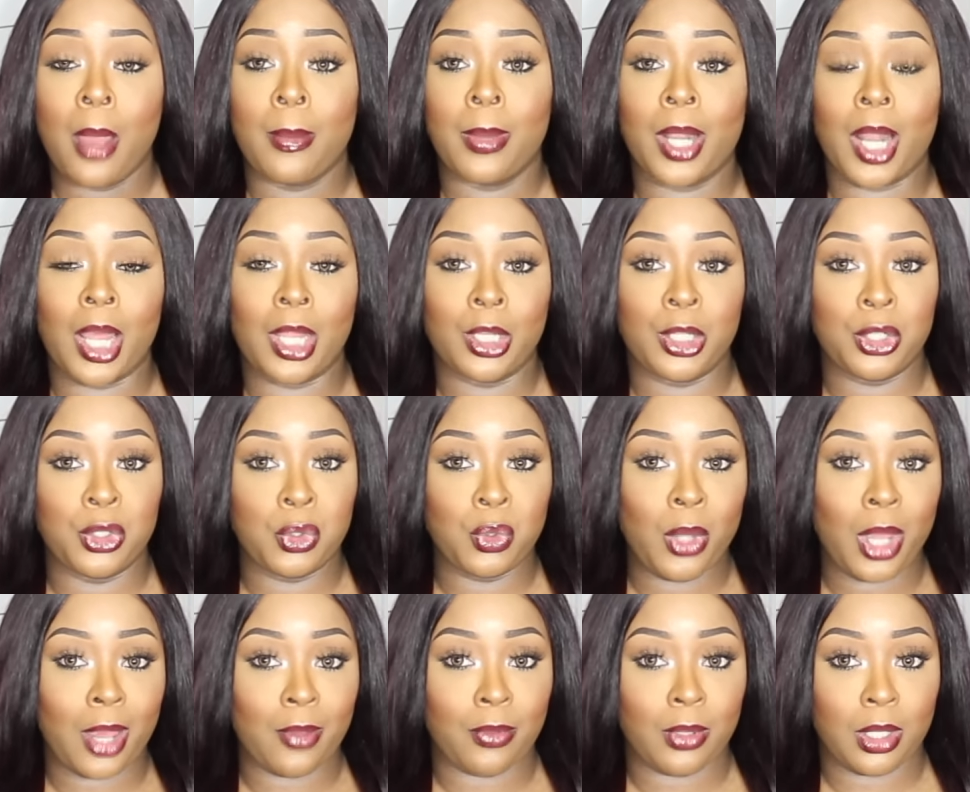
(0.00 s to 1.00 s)
But I
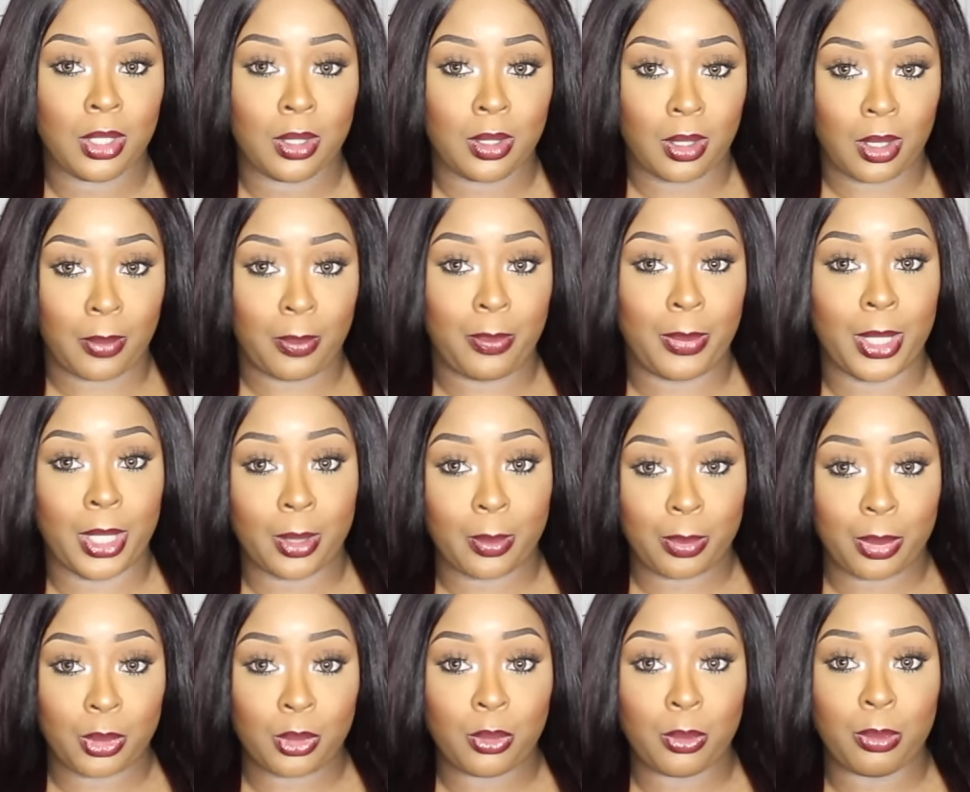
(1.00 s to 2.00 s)
do have a
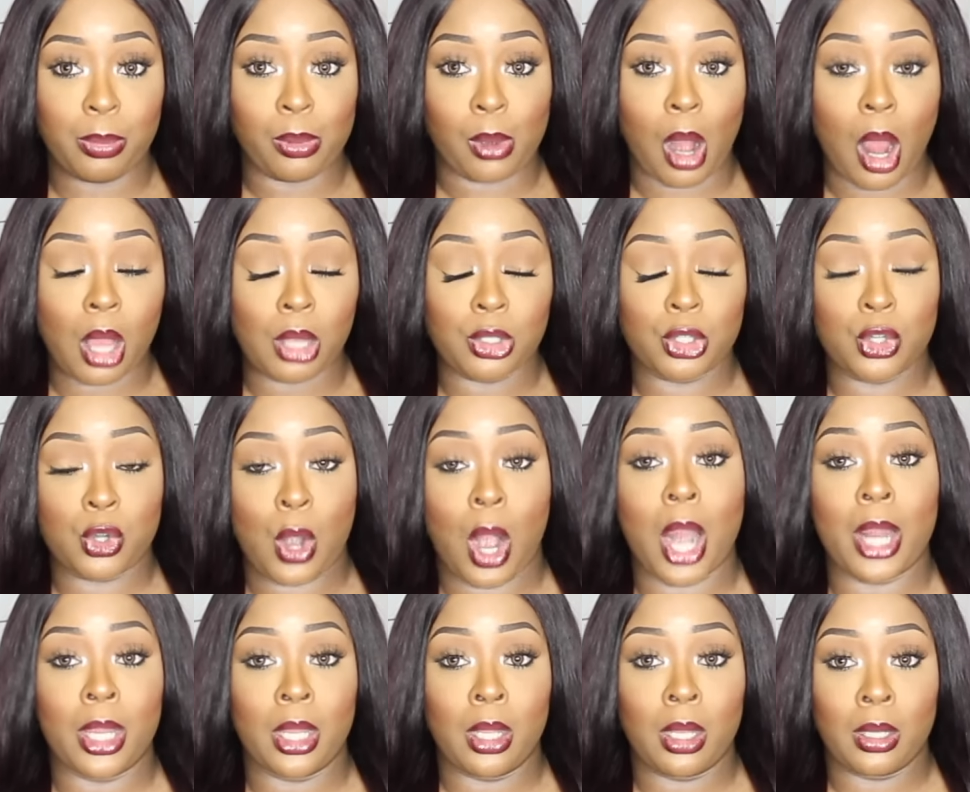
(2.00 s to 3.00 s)
big boob bra
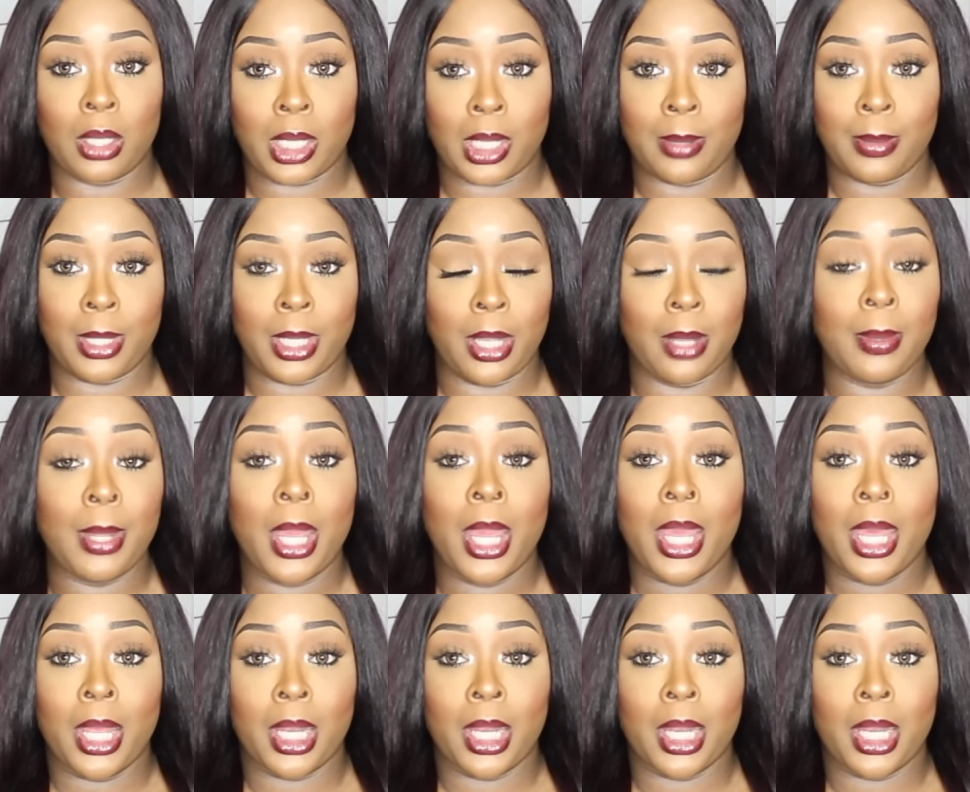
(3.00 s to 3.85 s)
try on coming up,